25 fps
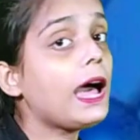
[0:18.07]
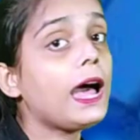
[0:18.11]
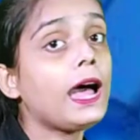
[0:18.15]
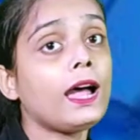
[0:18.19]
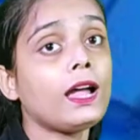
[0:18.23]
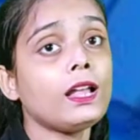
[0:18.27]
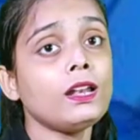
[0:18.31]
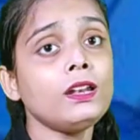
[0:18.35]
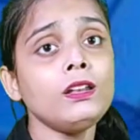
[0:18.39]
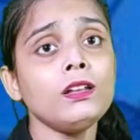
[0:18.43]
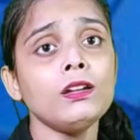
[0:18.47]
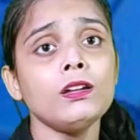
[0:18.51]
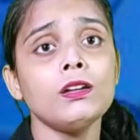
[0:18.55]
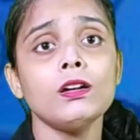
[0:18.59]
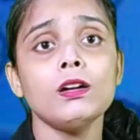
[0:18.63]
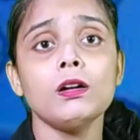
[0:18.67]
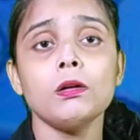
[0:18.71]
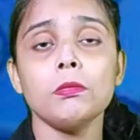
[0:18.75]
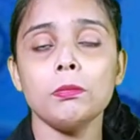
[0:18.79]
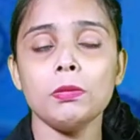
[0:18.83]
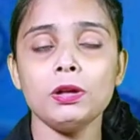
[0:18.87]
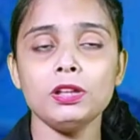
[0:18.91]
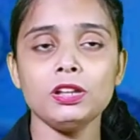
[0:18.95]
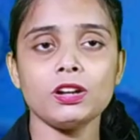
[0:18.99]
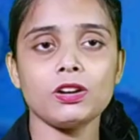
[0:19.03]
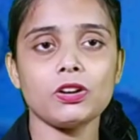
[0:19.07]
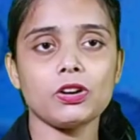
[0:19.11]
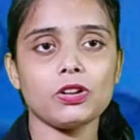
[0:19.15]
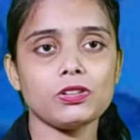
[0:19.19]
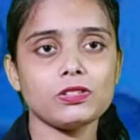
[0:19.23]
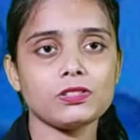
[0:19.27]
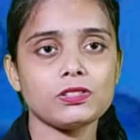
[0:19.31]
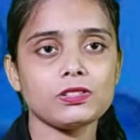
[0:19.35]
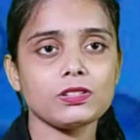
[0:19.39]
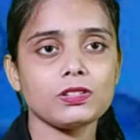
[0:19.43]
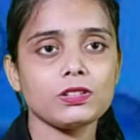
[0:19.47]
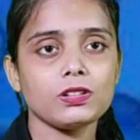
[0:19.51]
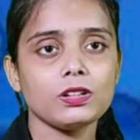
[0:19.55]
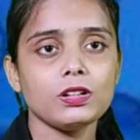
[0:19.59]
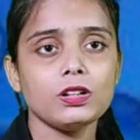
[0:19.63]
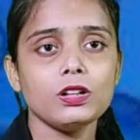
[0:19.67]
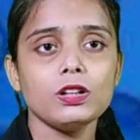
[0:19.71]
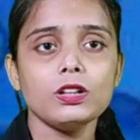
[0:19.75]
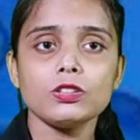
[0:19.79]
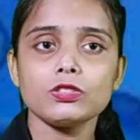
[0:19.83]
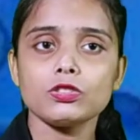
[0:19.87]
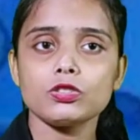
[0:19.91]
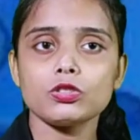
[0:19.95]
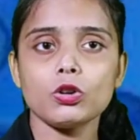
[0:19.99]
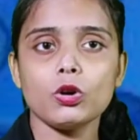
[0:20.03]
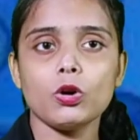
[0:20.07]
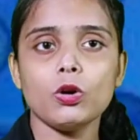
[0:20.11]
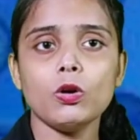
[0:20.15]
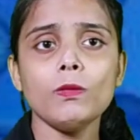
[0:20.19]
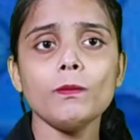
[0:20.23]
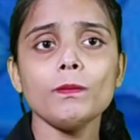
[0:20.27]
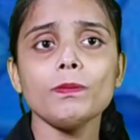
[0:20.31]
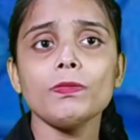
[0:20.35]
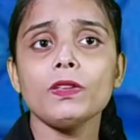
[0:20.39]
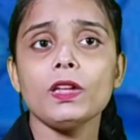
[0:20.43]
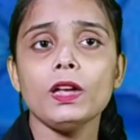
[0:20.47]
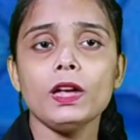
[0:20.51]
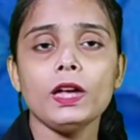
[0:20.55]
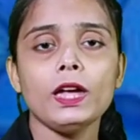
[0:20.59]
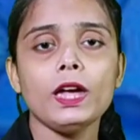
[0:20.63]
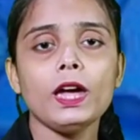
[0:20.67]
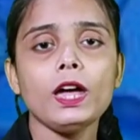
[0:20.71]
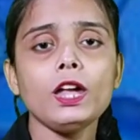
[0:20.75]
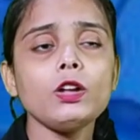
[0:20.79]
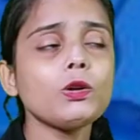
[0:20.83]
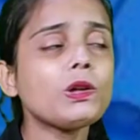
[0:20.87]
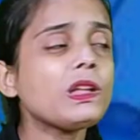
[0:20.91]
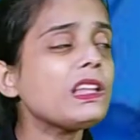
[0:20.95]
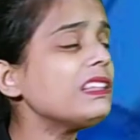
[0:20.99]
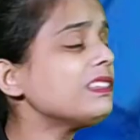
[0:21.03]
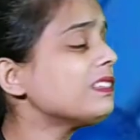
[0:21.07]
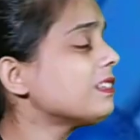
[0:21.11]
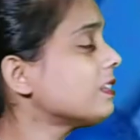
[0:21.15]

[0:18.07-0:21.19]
and Minerals. So, here you